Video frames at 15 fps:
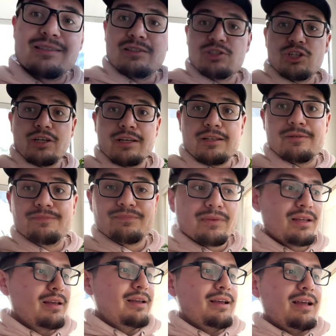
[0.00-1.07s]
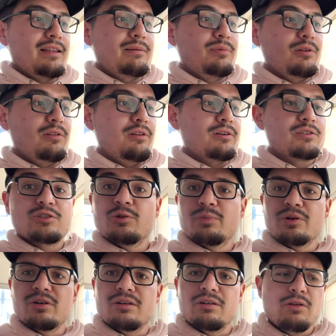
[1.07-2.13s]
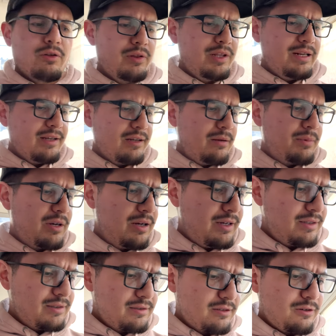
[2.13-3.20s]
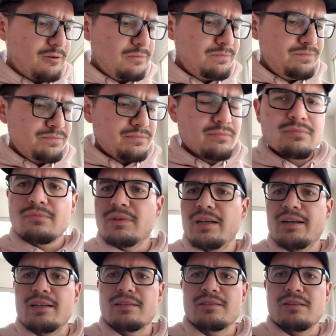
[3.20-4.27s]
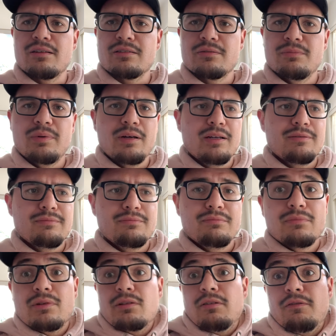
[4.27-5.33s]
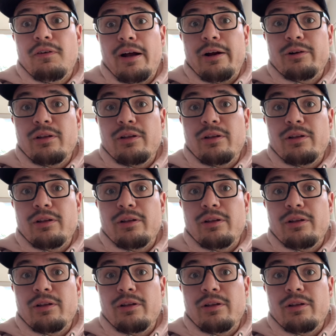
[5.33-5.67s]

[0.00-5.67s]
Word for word: the chicken, and they both look super good, although they didn't come cut, so that kind of sucked, but fire